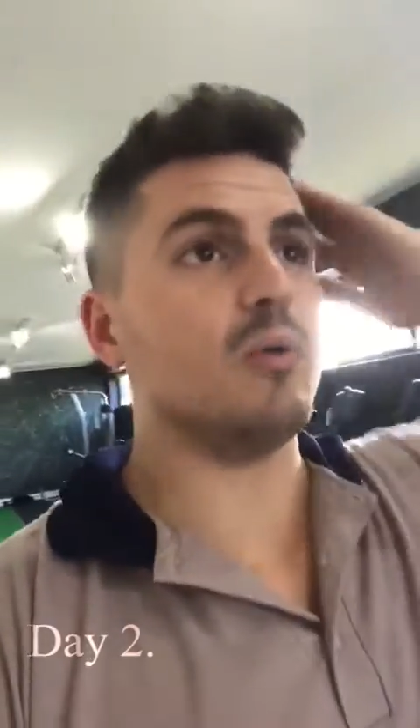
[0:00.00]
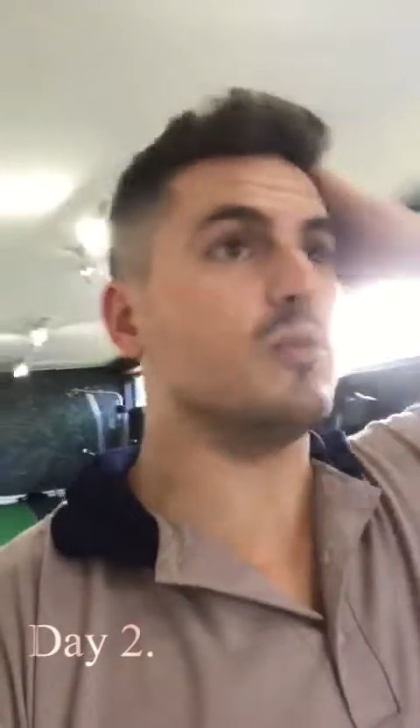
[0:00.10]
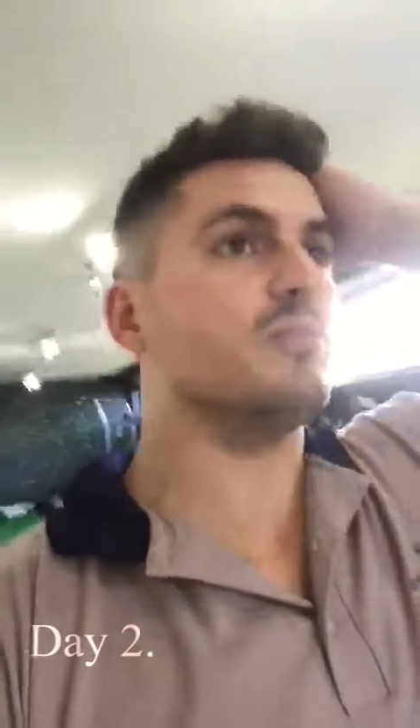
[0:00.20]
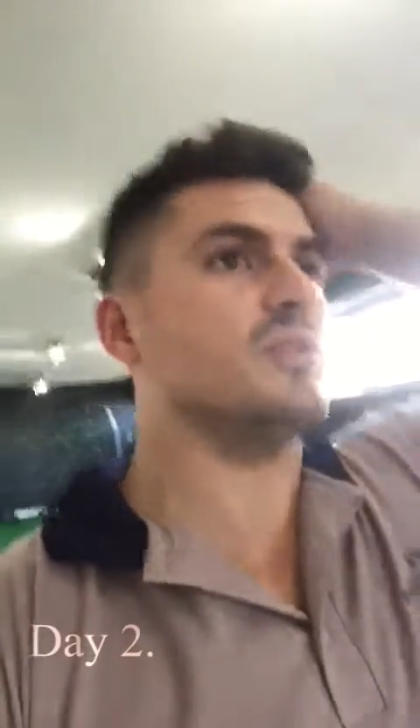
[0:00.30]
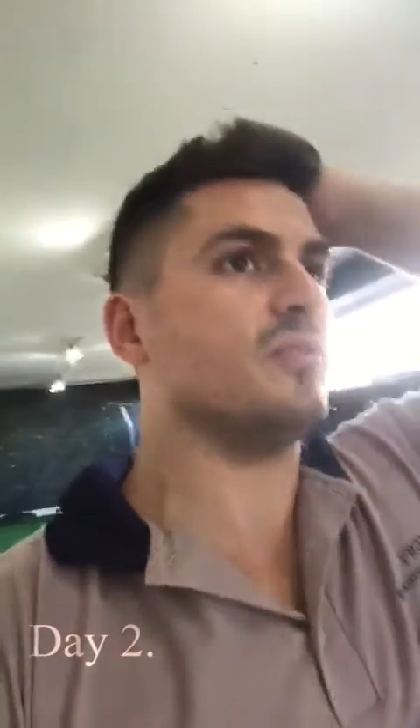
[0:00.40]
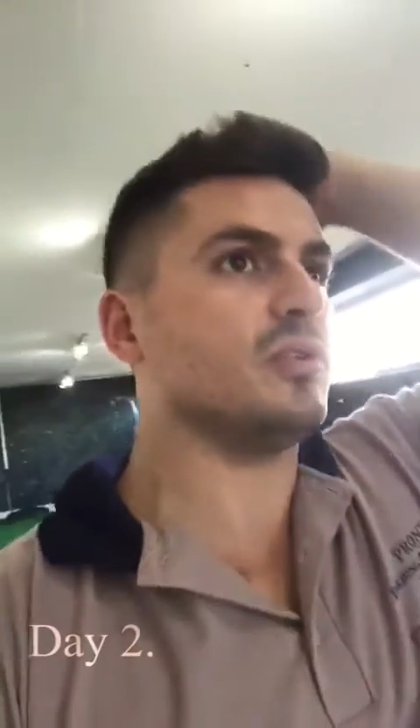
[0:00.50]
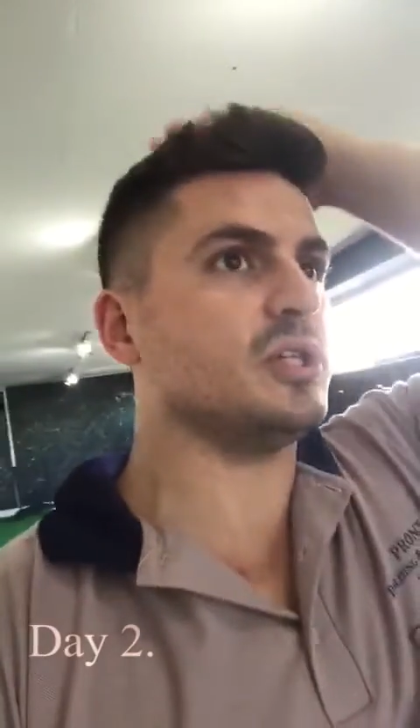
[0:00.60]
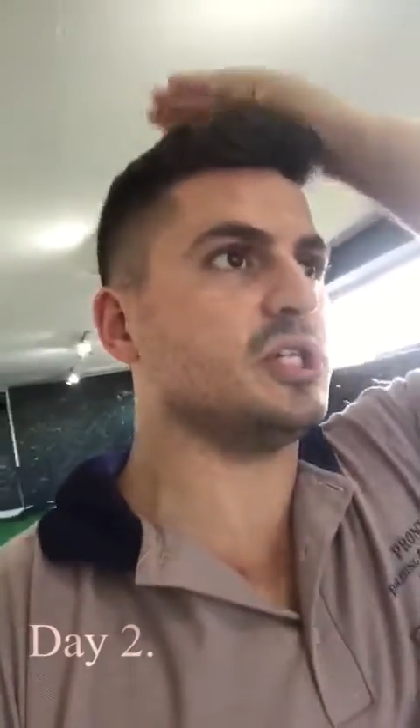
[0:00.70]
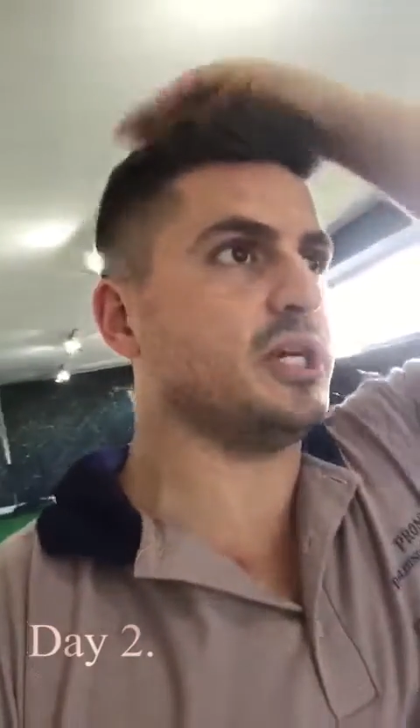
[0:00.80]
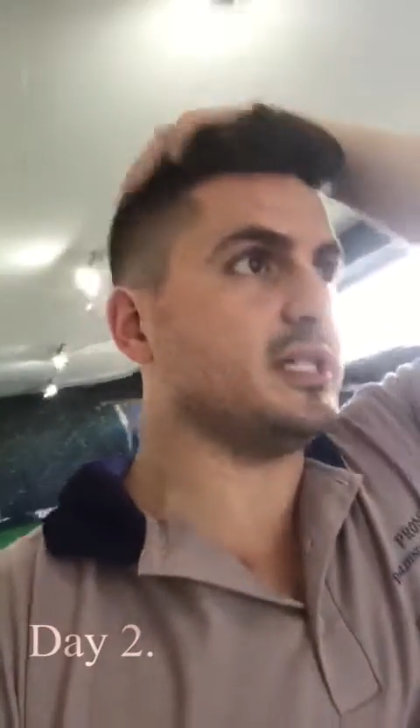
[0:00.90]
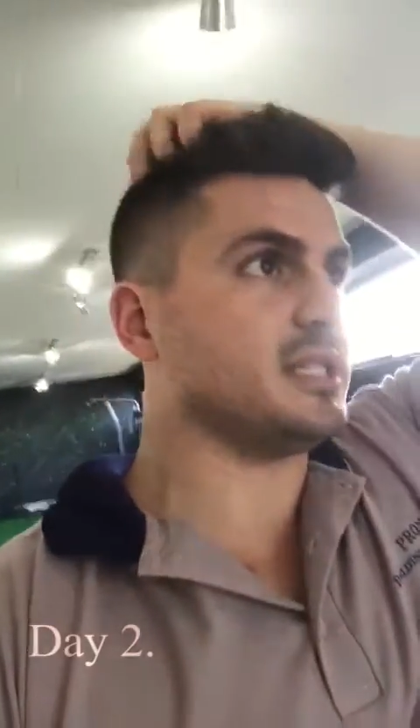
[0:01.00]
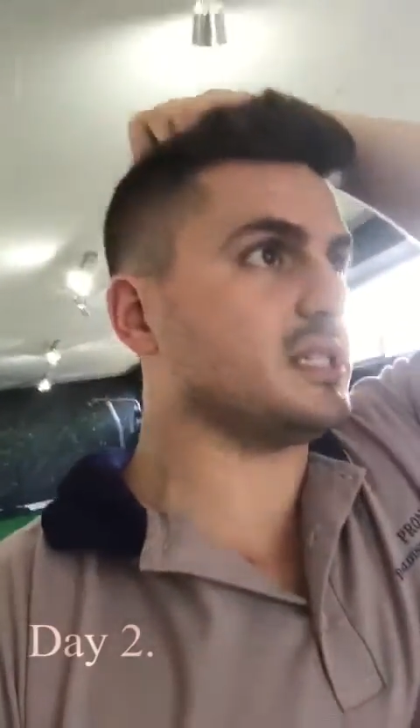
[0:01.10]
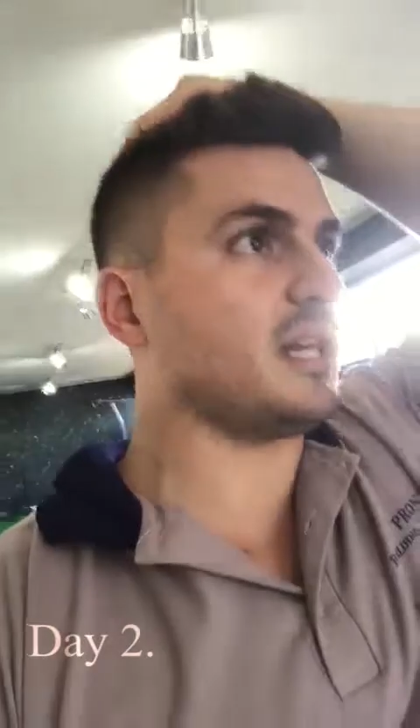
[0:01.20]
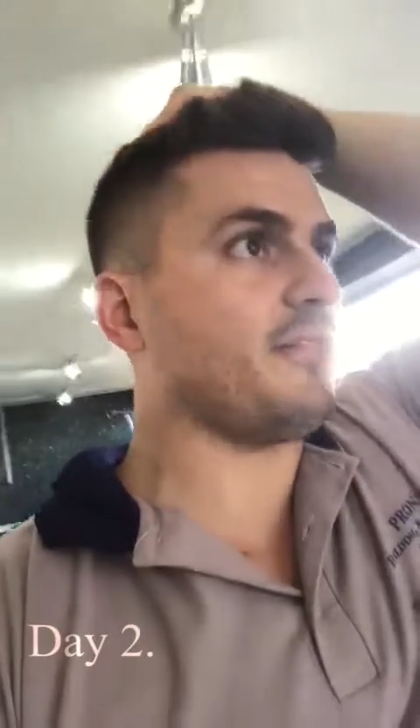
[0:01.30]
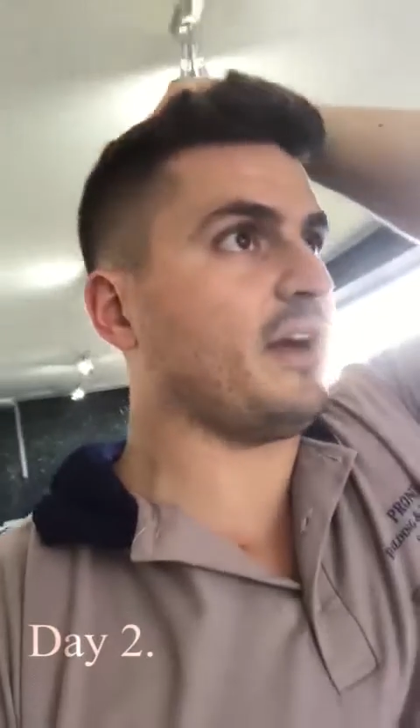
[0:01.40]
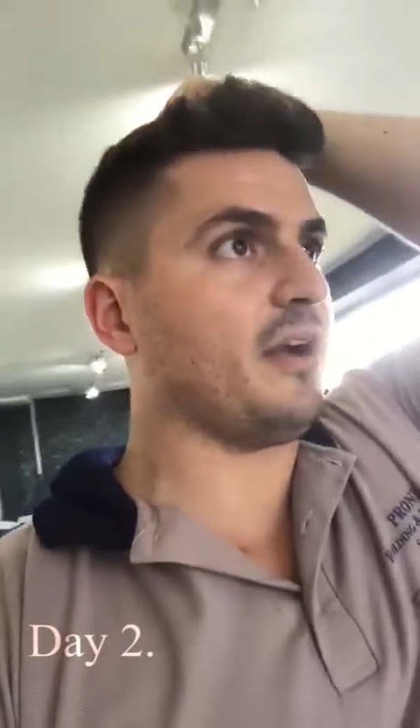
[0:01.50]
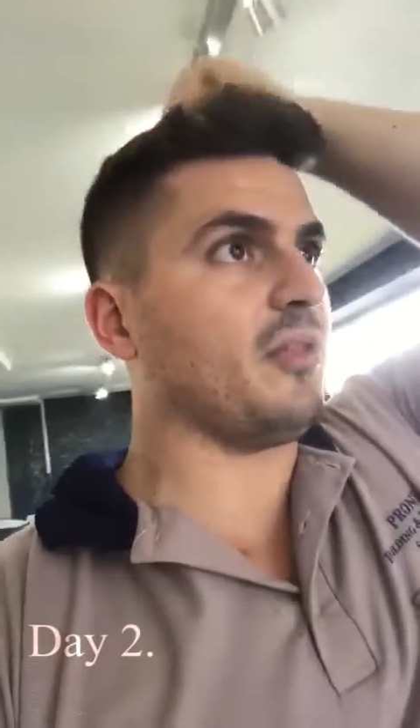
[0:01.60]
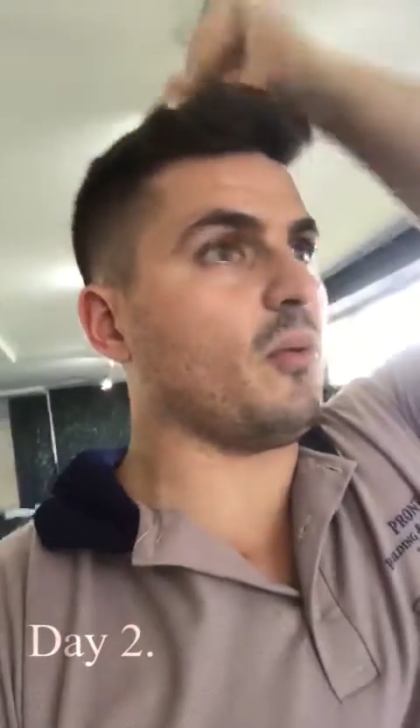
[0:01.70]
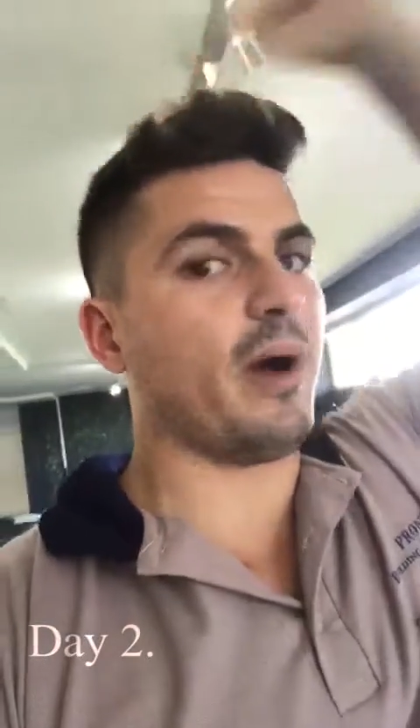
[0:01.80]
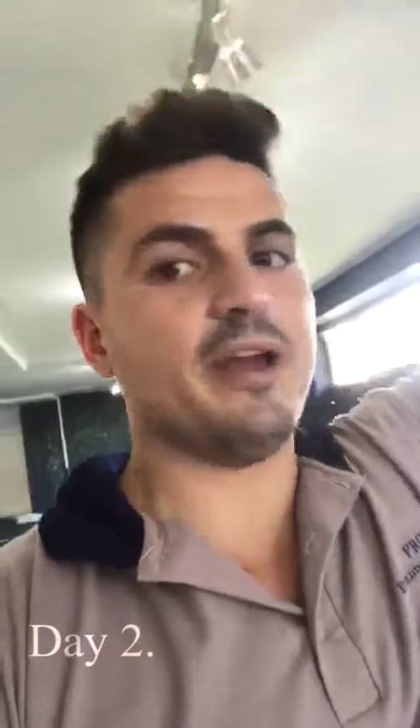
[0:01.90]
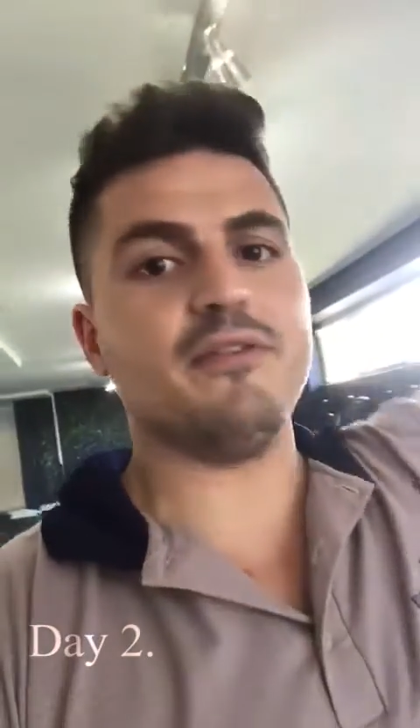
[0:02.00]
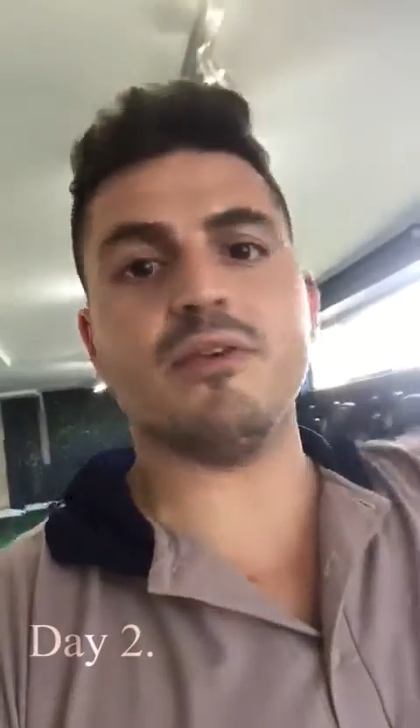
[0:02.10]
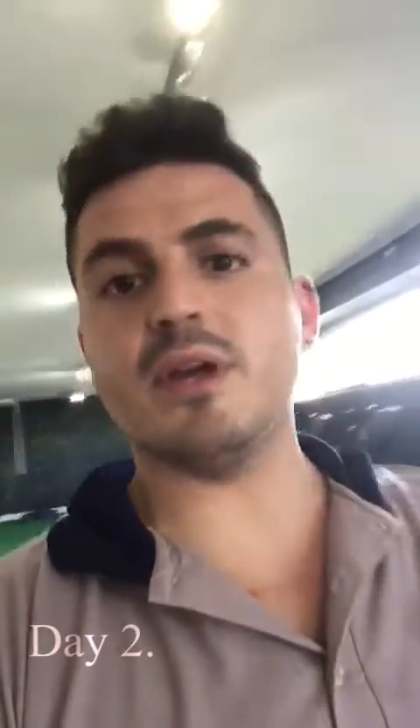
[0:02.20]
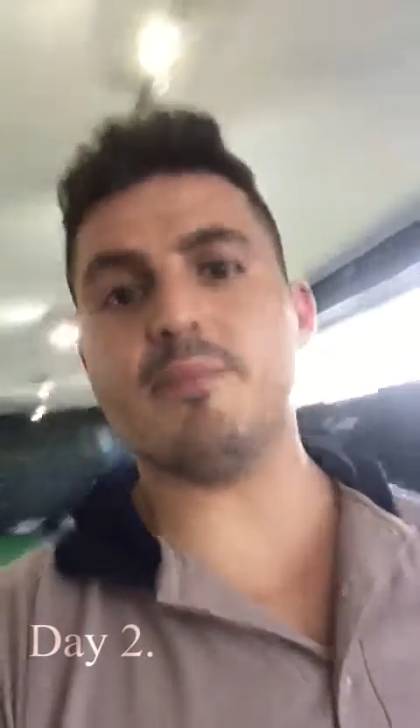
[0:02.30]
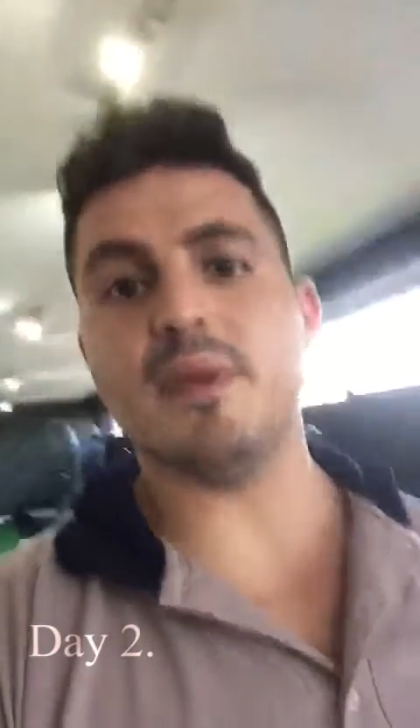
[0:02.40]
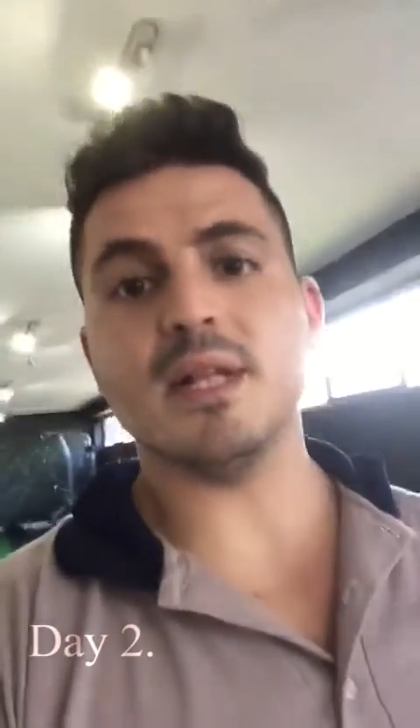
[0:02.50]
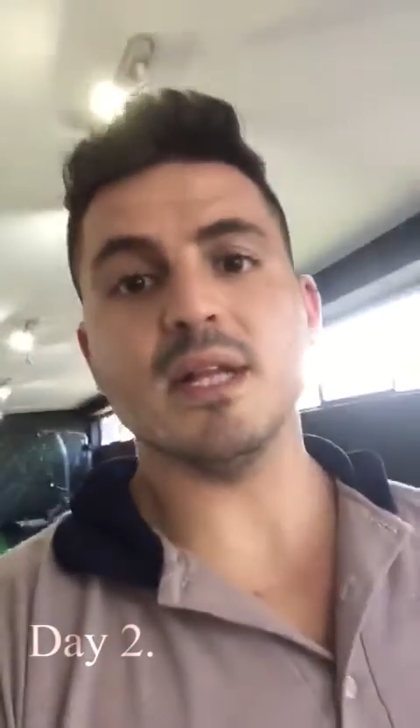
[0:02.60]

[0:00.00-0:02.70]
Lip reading: we'll move all the sheets and stuff out of the way for them,